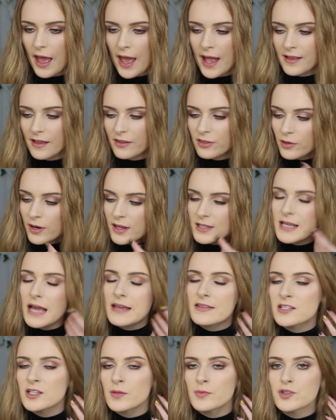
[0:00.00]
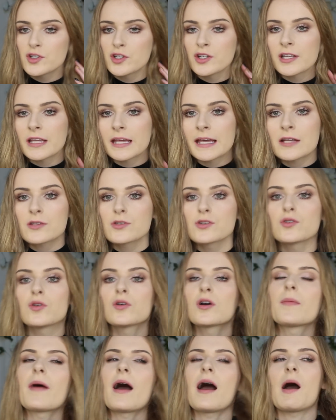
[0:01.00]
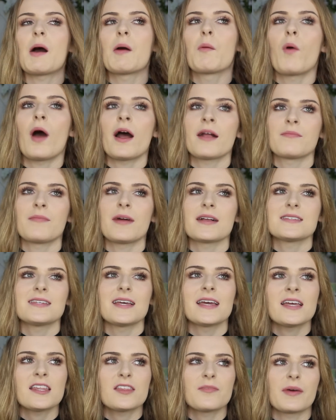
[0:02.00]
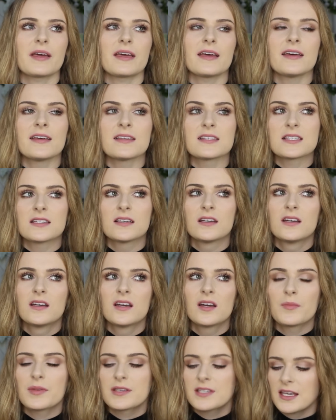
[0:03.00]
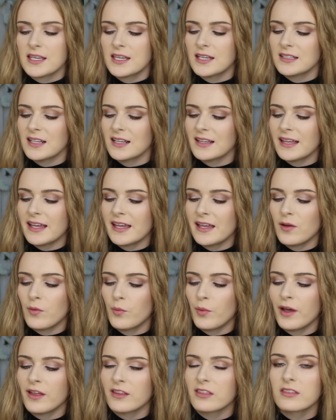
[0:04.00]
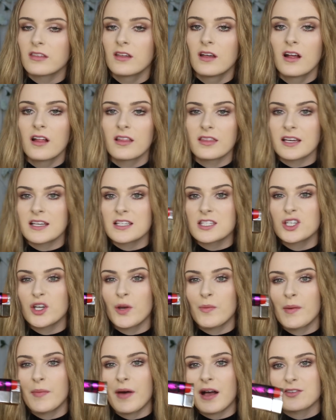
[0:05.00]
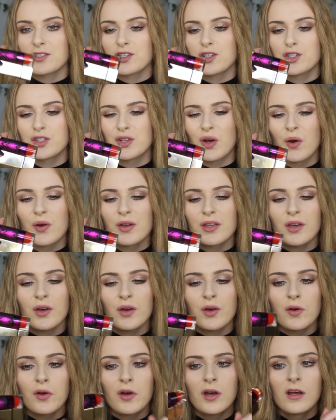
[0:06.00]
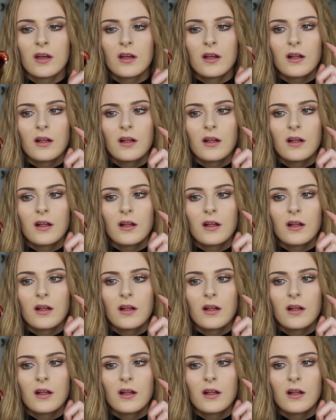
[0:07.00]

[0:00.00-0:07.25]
And I thought I'd take this opportunity to talk about how I whiten my teeth because particularly with these two I'm about to show you,